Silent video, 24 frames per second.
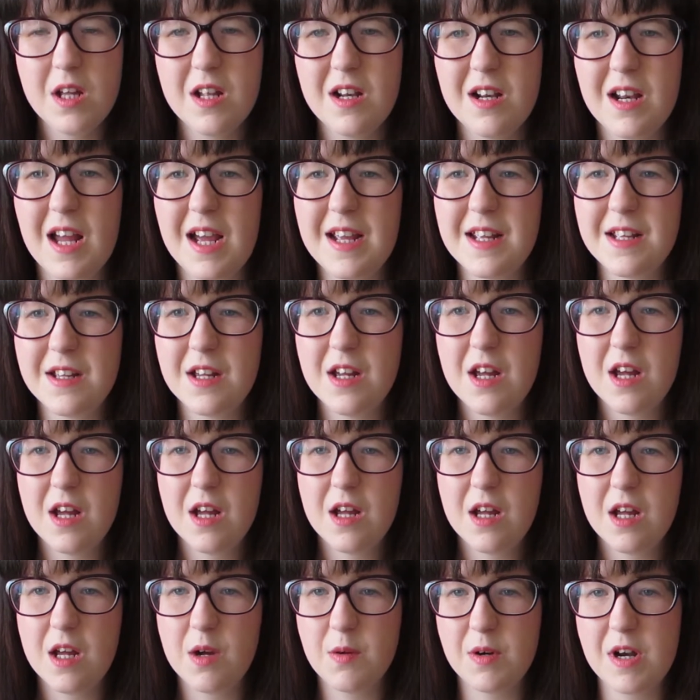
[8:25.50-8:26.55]
like,
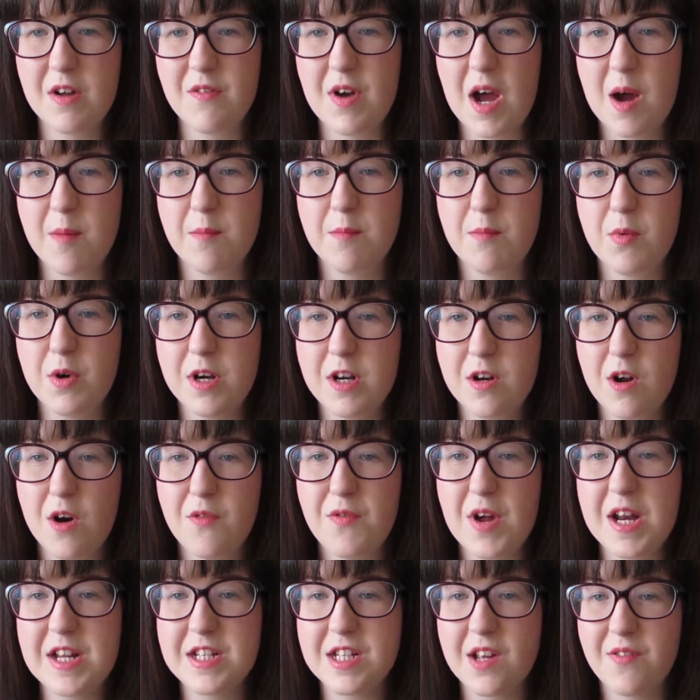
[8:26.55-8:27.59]
it would never happen. But in all
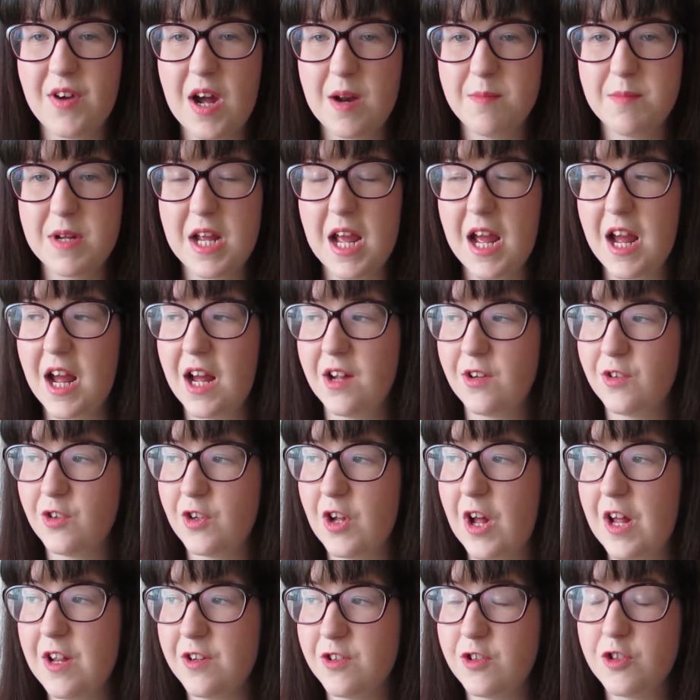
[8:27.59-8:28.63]
fairness, I've had my hair
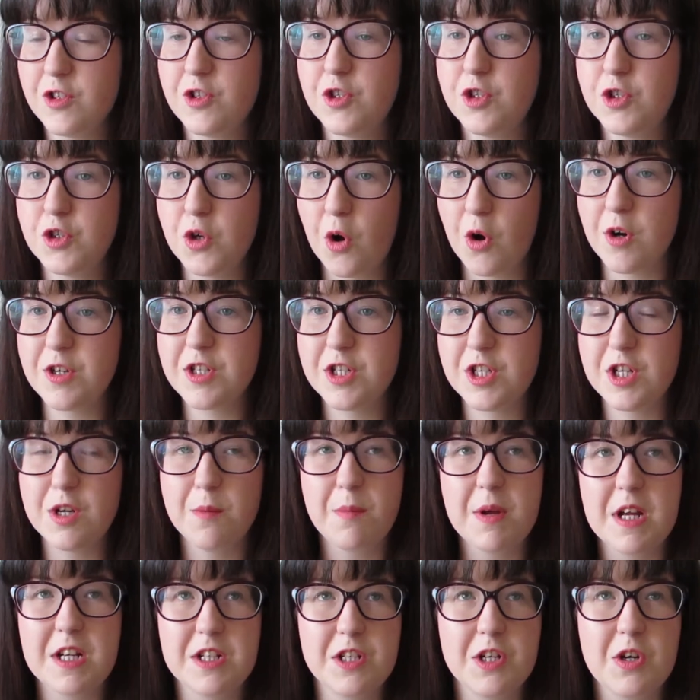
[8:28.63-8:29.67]
shorter than a
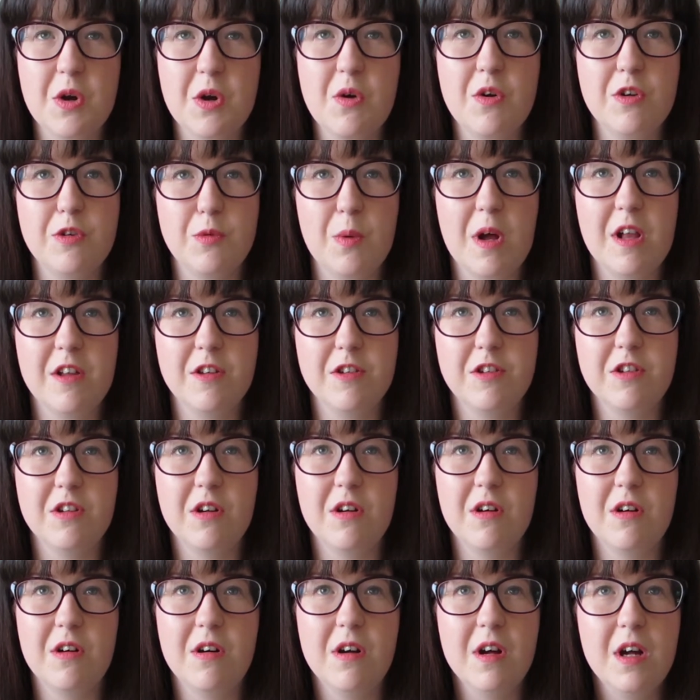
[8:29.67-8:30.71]
pixie cut as well,
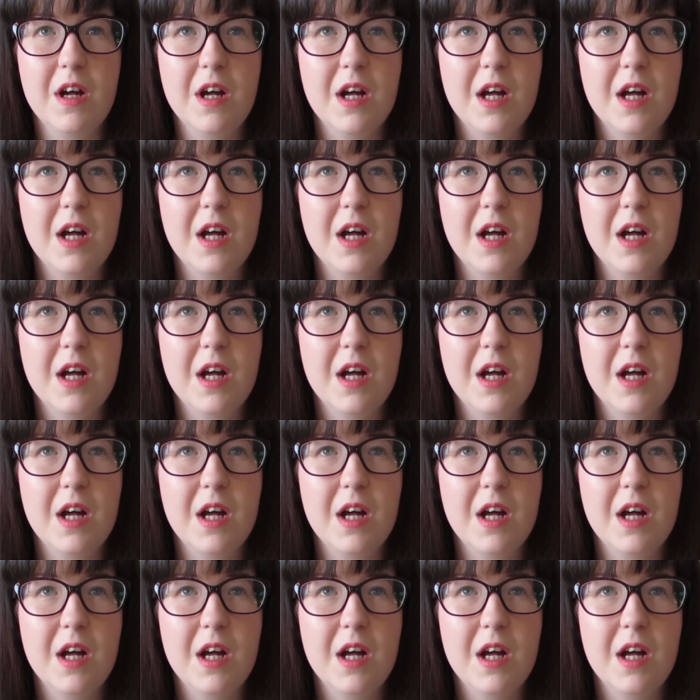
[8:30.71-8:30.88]
so